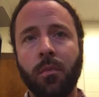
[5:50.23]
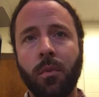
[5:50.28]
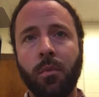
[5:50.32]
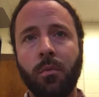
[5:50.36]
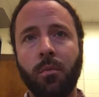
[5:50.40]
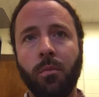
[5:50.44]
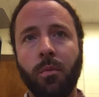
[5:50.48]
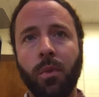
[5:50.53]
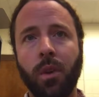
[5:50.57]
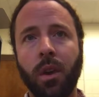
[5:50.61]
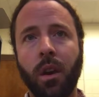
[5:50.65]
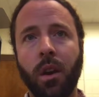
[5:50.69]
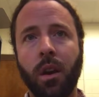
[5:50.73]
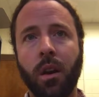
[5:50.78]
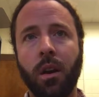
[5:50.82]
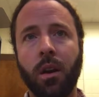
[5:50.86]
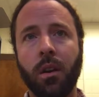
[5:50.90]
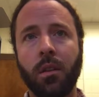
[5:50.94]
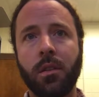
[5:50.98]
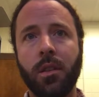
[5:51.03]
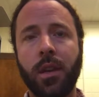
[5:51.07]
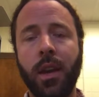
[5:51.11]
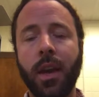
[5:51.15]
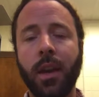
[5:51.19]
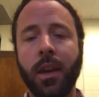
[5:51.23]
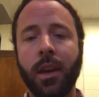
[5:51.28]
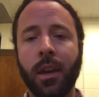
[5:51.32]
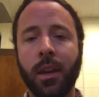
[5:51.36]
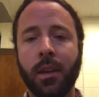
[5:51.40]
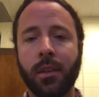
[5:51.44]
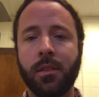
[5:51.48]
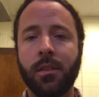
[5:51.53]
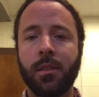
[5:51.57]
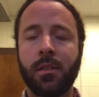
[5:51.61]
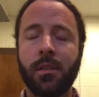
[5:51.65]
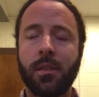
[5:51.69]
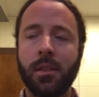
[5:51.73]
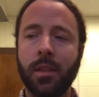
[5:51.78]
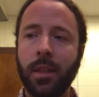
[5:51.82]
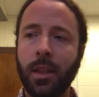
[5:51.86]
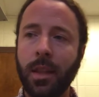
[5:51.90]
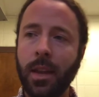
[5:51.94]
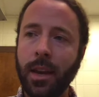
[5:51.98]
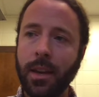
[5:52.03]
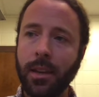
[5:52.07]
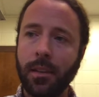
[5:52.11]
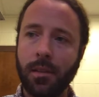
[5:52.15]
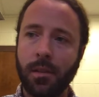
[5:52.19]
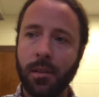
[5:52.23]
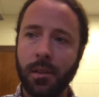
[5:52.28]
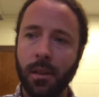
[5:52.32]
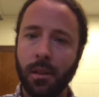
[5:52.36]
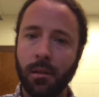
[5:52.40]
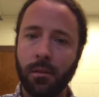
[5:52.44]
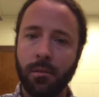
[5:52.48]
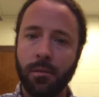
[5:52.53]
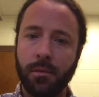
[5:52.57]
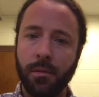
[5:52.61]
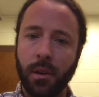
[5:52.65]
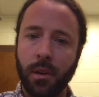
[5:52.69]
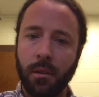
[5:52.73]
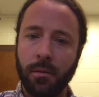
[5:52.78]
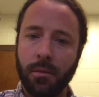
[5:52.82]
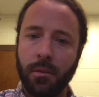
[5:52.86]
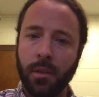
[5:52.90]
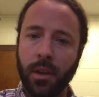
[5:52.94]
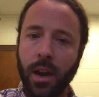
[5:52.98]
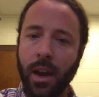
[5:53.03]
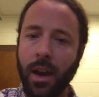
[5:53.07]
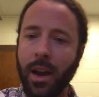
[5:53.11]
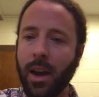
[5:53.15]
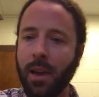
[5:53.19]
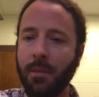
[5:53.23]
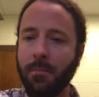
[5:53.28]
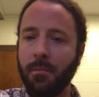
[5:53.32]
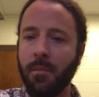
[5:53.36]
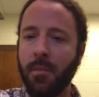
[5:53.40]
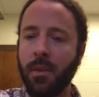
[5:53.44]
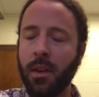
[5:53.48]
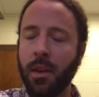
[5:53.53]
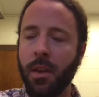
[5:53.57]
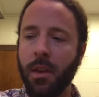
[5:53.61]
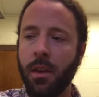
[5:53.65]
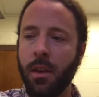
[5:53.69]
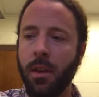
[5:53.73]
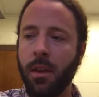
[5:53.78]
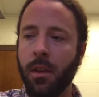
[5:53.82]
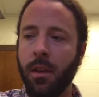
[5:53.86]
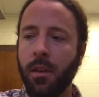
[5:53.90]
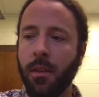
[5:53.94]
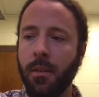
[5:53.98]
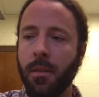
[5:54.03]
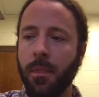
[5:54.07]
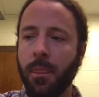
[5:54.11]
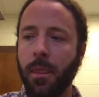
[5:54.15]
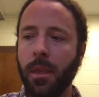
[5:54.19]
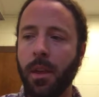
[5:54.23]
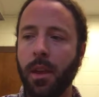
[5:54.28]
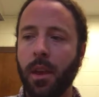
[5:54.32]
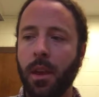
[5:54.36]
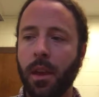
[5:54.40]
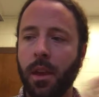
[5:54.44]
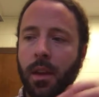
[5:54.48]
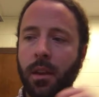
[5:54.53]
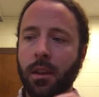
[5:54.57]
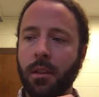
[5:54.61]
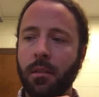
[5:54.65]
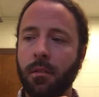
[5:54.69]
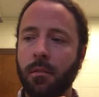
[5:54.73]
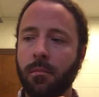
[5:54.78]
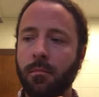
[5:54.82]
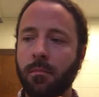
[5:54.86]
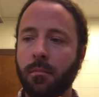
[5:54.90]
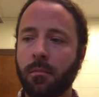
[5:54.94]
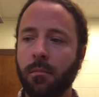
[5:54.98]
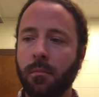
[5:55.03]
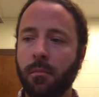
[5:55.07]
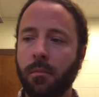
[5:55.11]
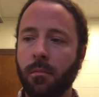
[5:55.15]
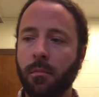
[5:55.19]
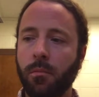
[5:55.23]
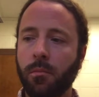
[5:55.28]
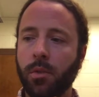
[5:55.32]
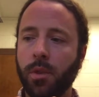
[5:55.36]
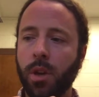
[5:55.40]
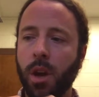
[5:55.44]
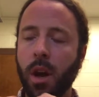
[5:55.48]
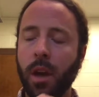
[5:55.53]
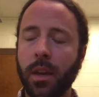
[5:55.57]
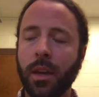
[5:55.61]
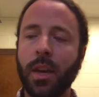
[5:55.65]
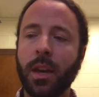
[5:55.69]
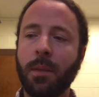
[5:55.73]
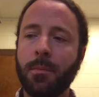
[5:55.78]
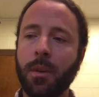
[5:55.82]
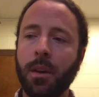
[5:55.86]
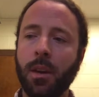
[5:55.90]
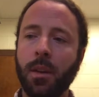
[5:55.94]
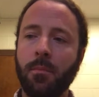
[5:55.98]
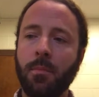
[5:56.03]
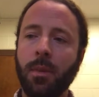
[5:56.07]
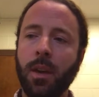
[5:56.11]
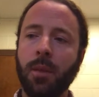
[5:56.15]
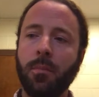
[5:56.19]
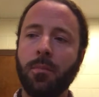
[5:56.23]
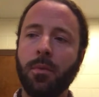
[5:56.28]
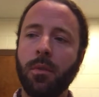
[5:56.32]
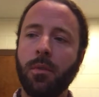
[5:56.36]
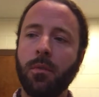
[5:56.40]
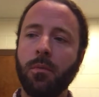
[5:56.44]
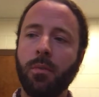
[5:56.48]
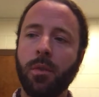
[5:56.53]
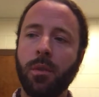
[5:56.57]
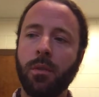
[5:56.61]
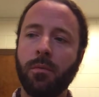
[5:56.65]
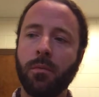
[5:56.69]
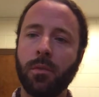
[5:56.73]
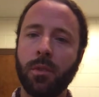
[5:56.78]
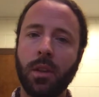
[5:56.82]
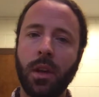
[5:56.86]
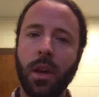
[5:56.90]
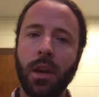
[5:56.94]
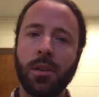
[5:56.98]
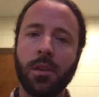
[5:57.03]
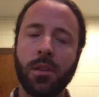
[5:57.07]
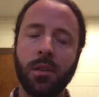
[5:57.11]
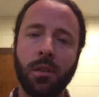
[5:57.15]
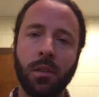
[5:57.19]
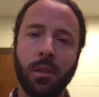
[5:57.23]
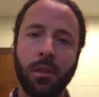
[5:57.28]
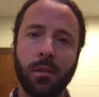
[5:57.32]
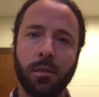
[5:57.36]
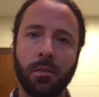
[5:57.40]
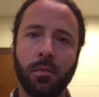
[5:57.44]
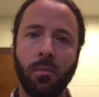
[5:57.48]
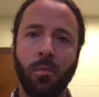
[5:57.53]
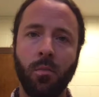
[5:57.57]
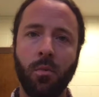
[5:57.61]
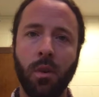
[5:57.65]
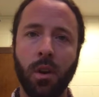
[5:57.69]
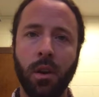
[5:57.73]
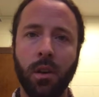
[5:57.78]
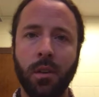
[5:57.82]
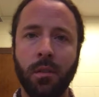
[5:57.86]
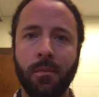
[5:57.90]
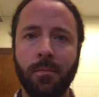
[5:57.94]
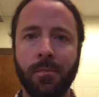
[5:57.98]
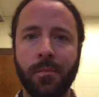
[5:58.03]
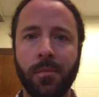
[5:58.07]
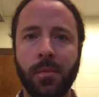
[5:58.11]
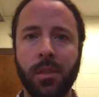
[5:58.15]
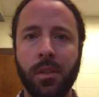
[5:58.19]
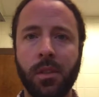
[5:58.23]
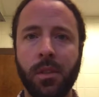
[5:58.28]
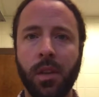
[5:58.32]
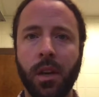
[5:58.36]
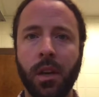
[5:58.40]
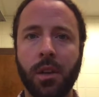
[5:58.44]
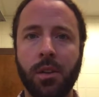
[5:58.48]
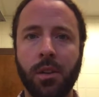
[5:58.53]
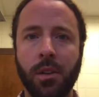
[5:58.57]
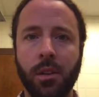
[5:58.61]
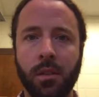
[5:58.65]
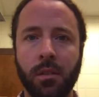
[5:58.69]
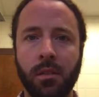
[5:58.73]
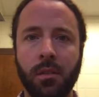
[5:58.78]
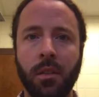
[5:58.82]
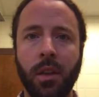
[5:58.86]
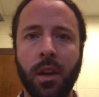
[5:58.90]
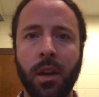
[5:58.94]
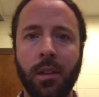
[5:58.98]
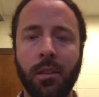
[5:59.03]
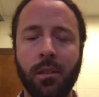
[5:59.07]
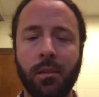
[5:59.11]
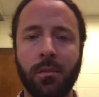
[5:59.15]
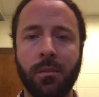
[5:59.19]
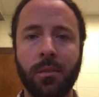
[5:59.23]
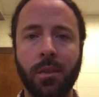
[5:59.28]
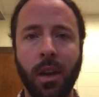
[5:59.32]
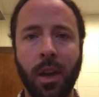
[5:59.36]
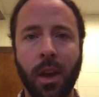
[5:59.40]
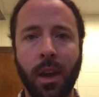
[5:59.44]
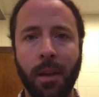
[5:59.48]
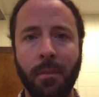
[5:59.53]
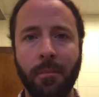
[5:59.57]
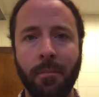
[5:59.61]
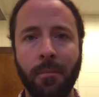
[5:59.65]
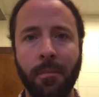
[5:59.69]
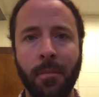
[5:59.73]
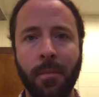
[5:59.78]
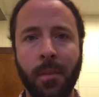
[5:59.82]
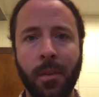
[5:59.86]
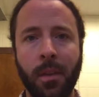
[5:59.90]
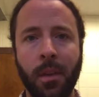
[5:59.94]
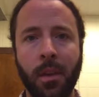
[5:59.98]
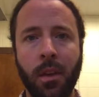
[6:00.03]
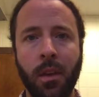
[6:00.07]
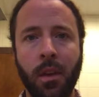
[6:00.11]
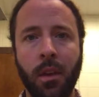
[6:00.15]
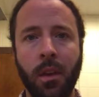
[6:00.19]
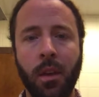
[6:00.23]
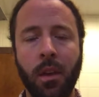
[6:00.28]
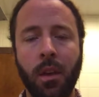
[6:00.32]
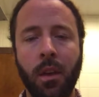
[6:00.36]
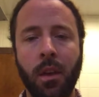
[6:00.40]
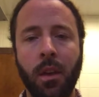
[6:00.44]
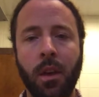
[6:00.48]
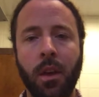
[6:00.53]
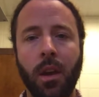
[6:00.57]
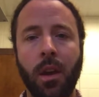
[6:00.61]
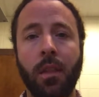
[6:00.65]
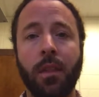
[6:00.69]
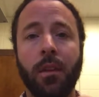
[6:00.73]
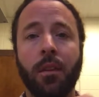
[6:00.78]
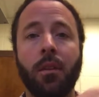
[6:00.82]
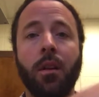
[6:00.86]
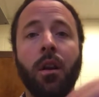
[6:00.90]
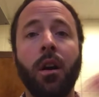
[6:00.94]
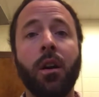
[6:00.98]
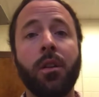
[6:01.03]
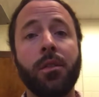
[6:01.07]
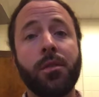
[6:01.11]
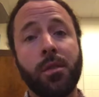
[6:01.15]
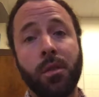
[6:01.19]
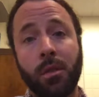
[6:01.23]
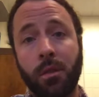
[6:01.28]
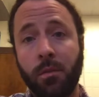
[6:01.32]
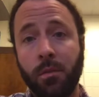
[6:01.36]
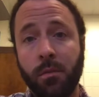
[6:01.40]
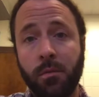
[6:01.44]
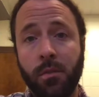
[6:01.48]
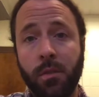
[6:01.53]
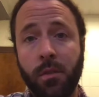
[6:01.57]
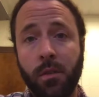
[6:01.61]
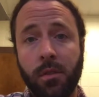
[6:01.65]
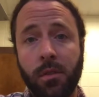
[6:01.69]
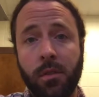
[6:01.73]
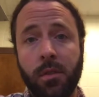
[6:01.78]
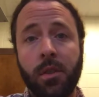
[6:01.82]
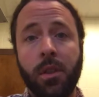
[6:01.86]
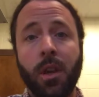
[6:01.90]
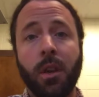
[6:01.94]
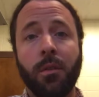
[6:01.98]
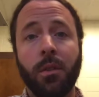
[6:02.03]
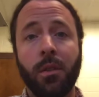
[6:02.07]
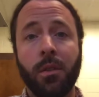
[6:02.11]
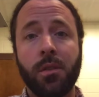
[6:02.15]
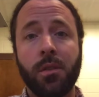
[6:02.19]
we are taking a slice of time and talking about a people with relation to this one section and slice of time. And there are also serious